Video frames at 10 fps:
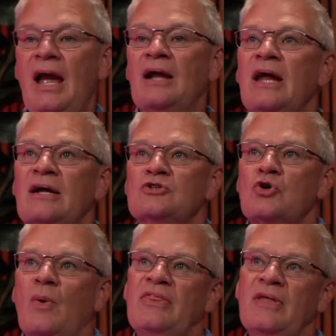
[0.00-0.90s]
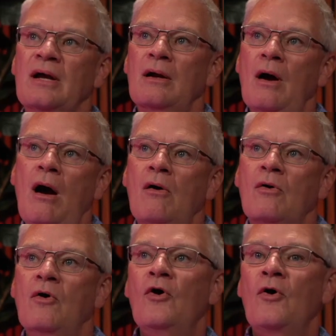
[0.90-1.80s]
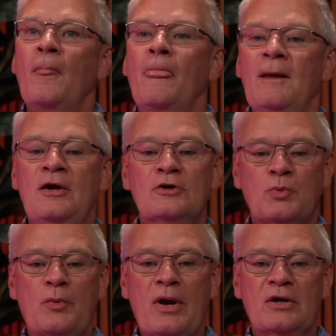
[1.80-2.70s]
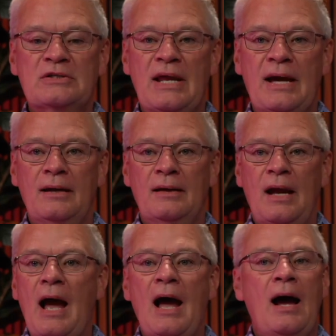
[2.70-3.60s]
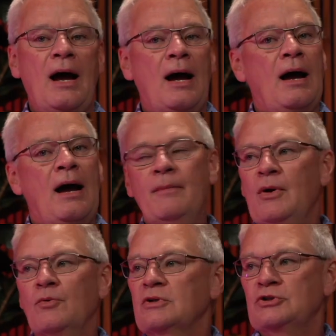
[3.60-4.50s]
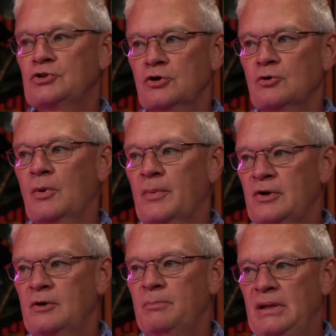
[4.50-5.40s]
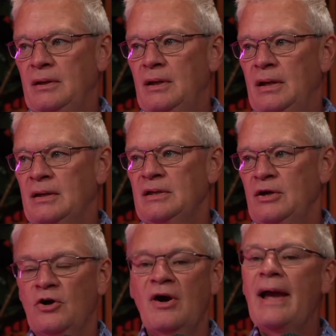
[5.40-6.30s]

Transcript: And so I think, oh, here's where we are today. I'm not really sure where we're going to be in a year,